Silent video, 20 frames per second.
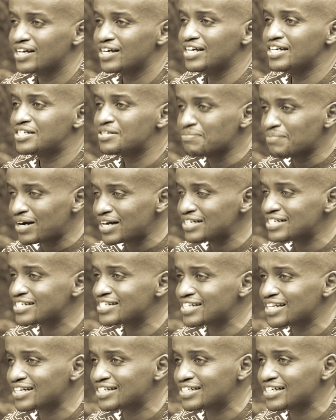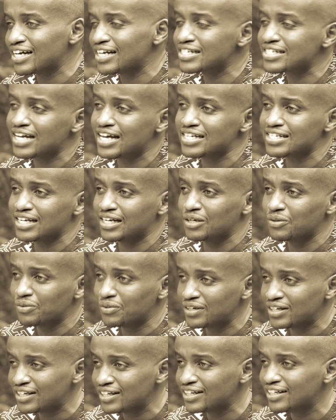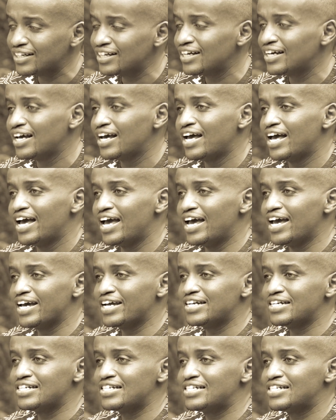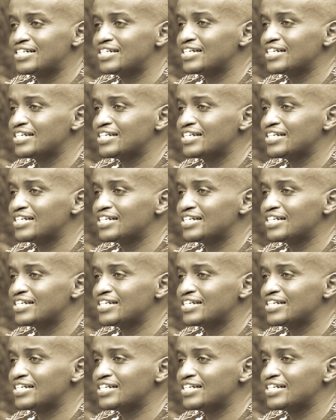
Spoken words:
It emerges that Charles has a loan and